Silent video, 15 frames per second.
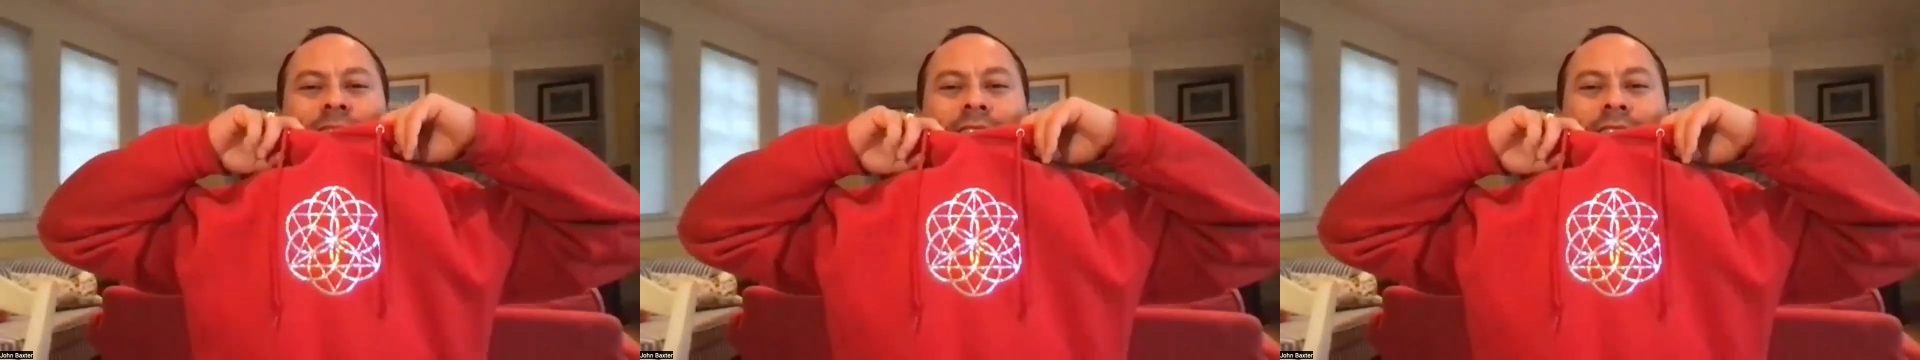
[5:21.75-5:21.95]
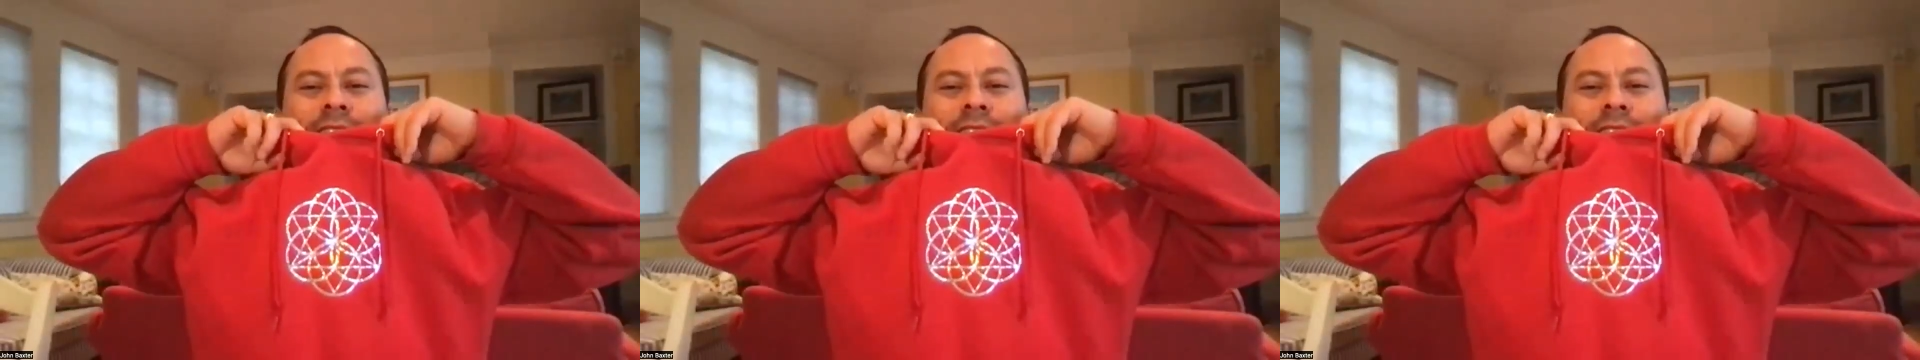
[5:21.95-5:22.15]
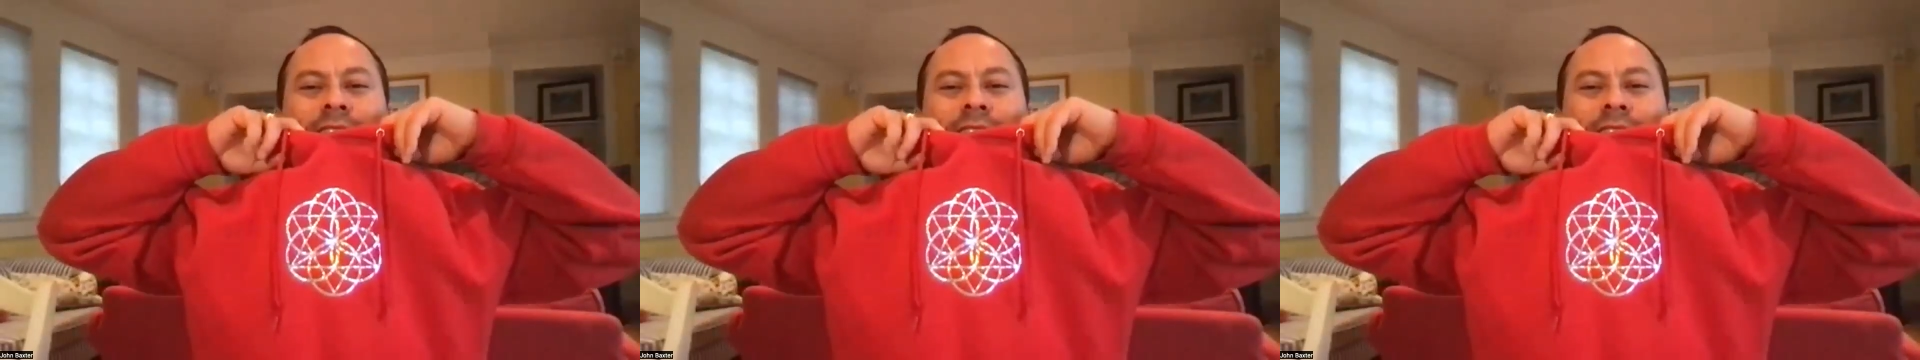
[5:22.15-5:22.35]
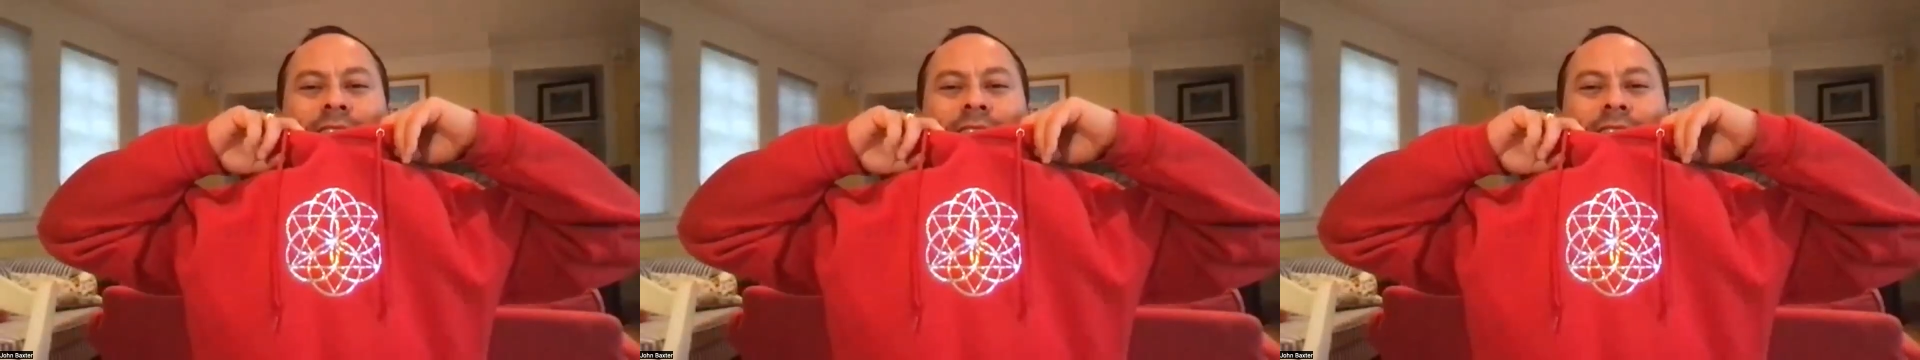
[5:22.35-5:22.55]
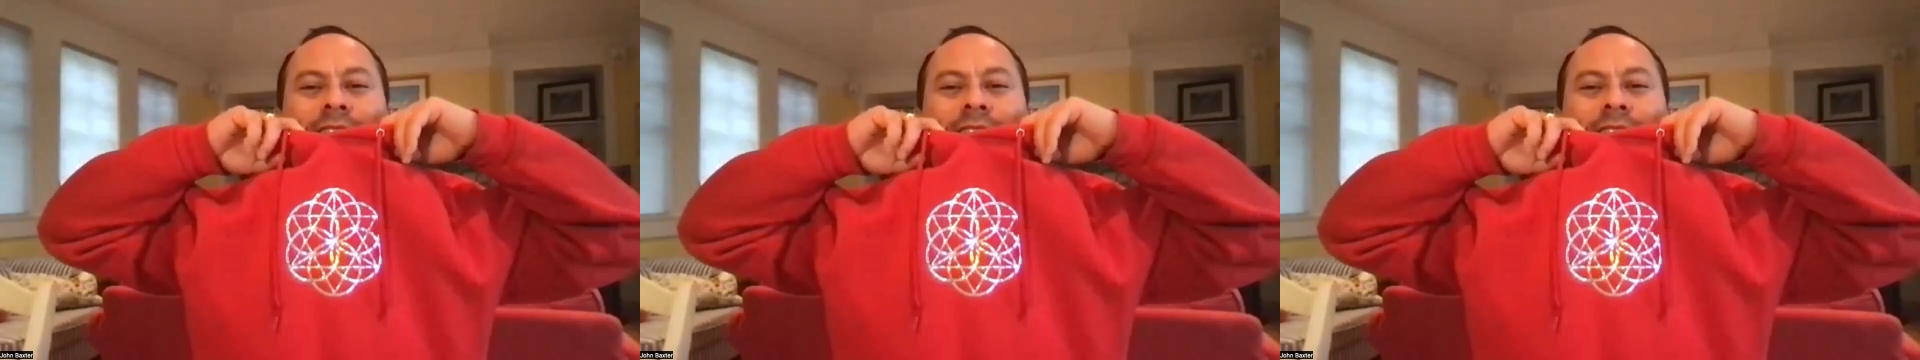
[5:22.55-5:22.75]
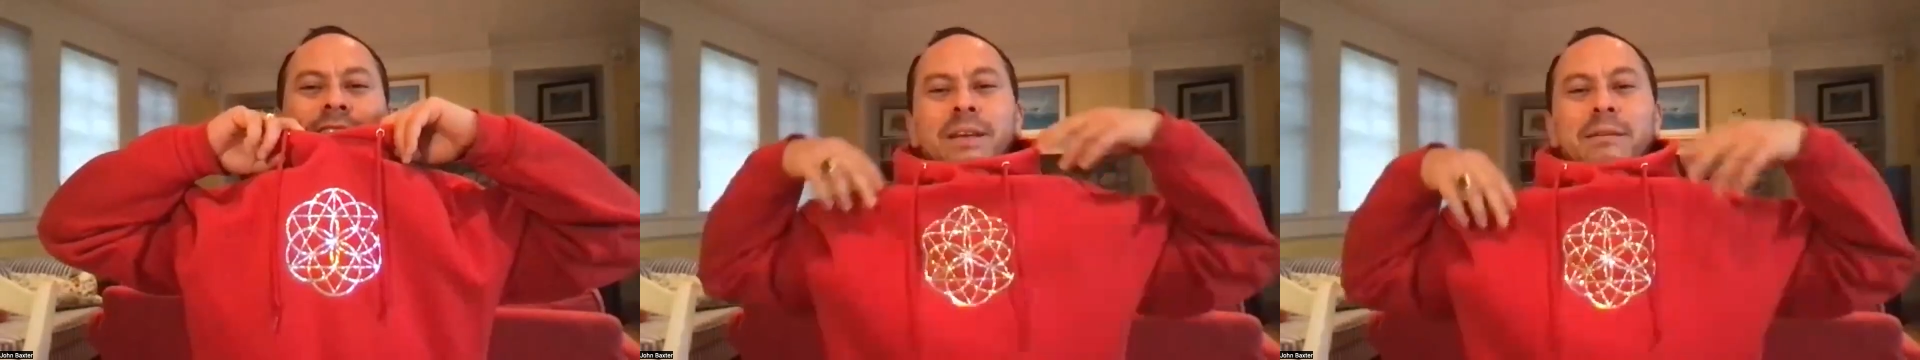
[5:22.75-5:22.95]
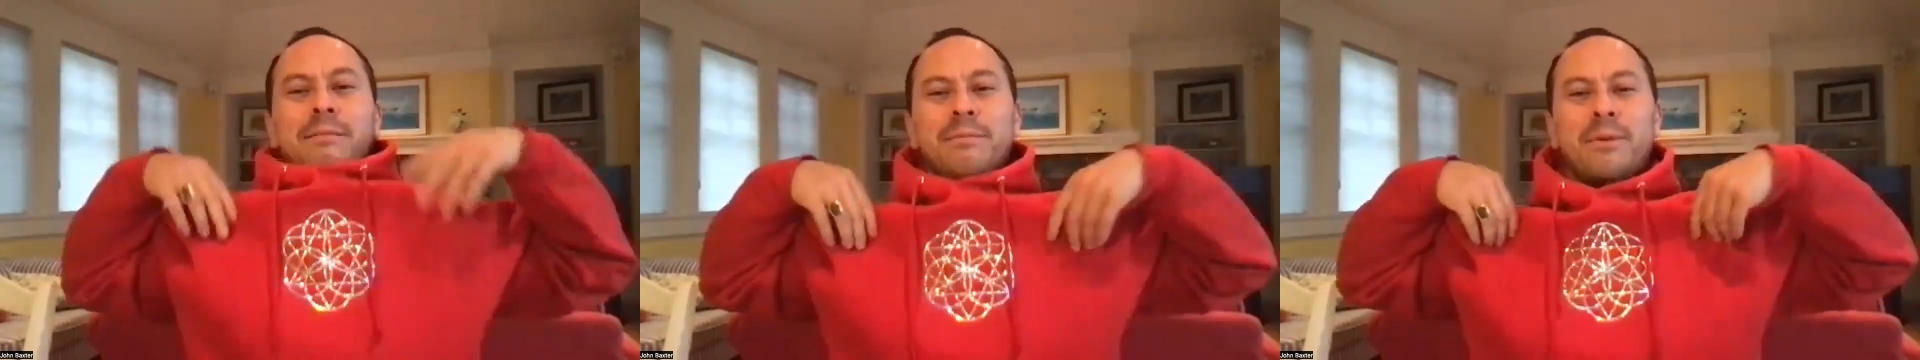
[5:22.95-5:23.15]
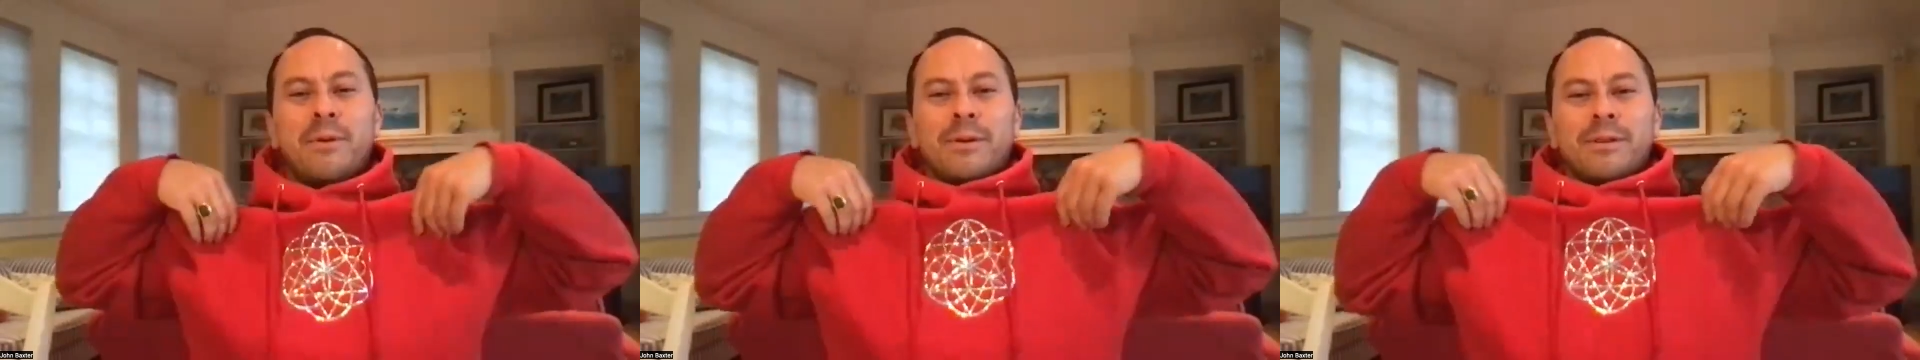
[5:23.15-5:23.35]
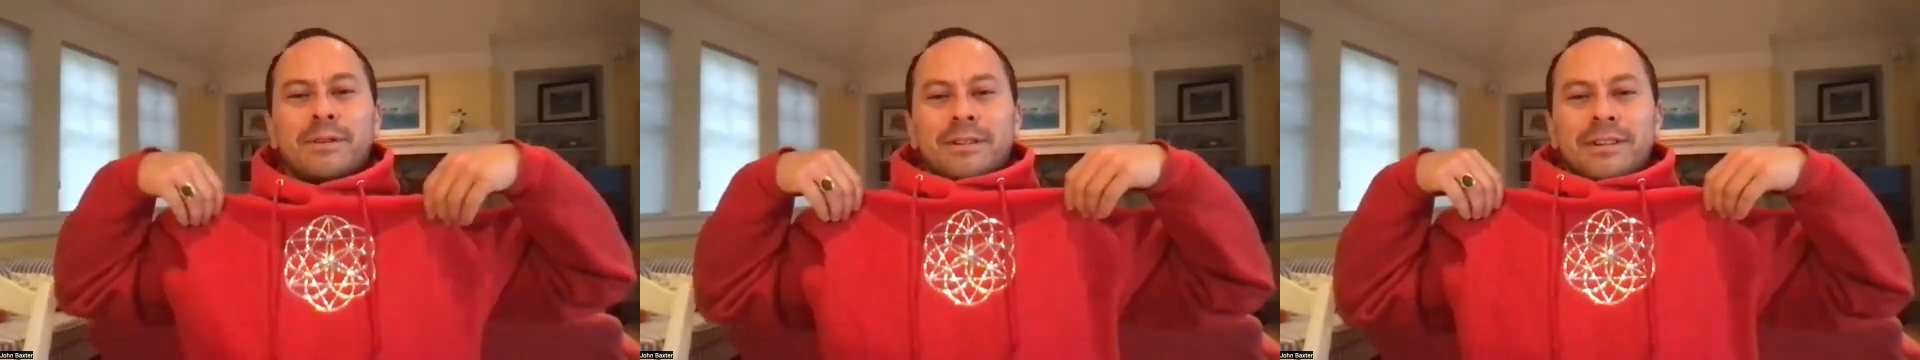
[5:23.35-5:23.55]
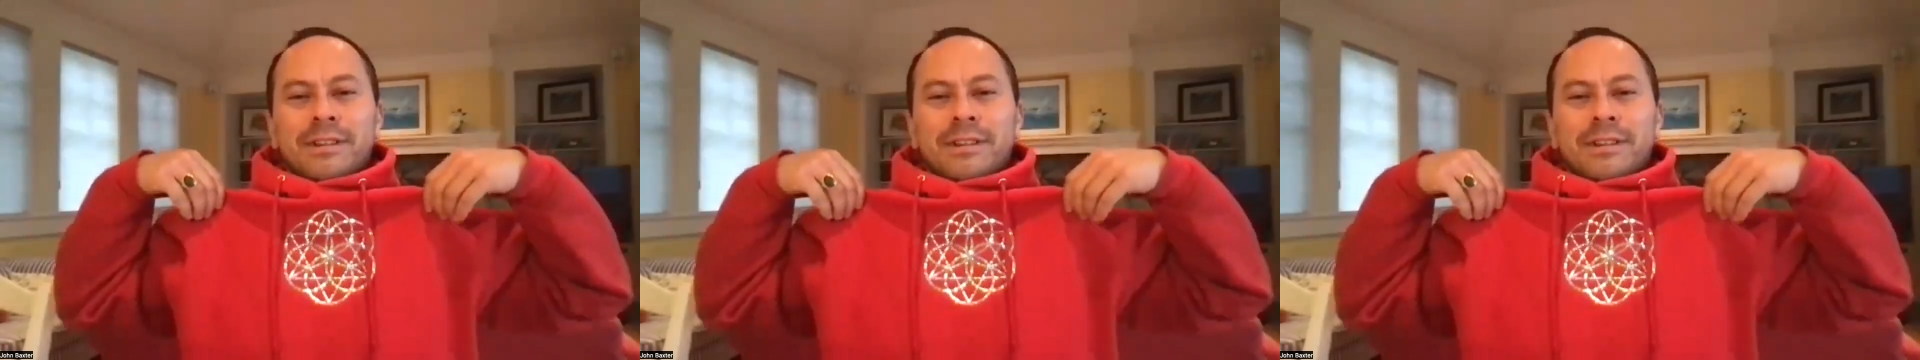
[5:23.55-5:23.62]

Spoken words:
because this is really important.